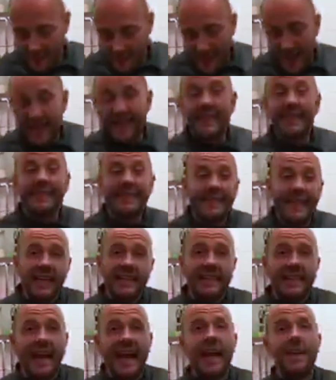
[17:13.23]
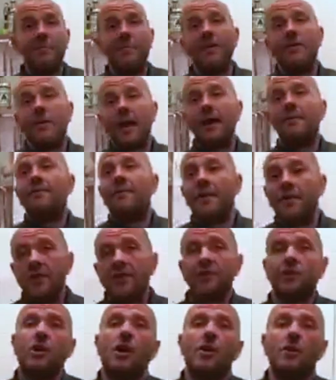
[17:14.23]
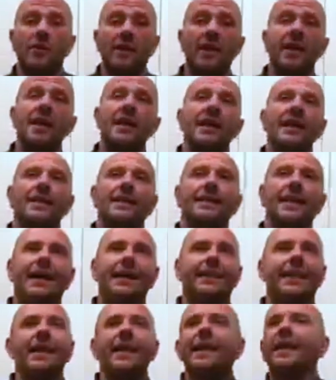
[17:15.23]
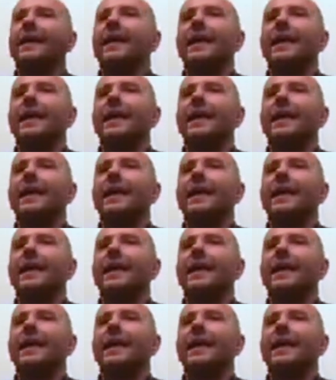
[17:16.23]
At the same time, we are very sorry that